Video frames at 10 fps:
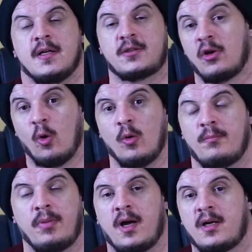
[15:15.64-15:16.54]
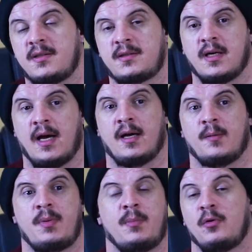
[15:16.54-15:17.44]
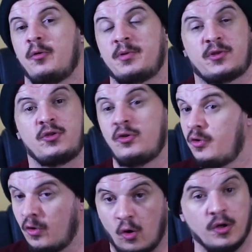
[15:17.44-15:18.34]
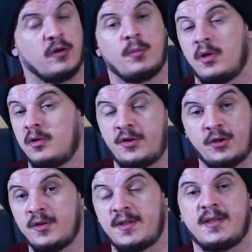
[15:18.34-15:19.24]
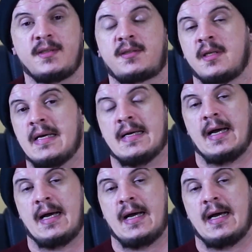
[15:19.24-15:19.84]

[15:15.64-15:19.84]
So law implies people who pursue honorable duties,